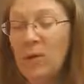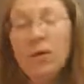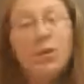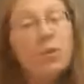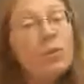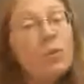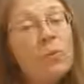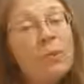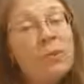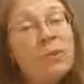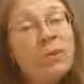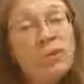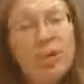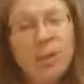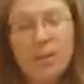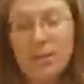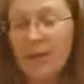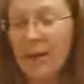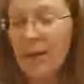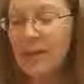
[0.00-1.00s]
So once
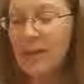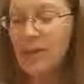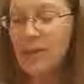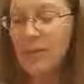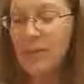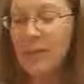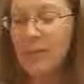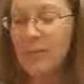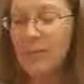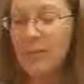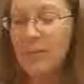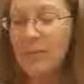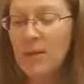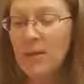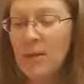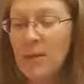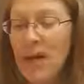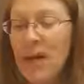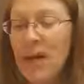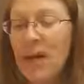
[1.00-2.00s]
Joseph had a dream,
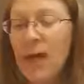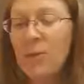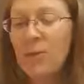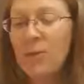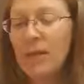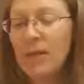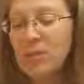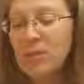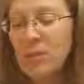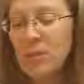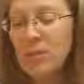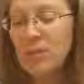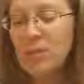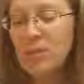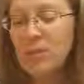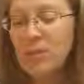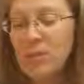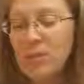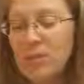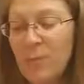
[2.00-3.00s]
and when he told it
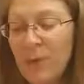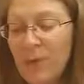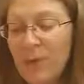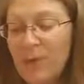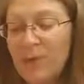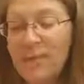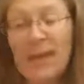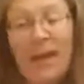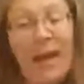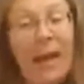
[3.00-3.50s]
to his brothers, they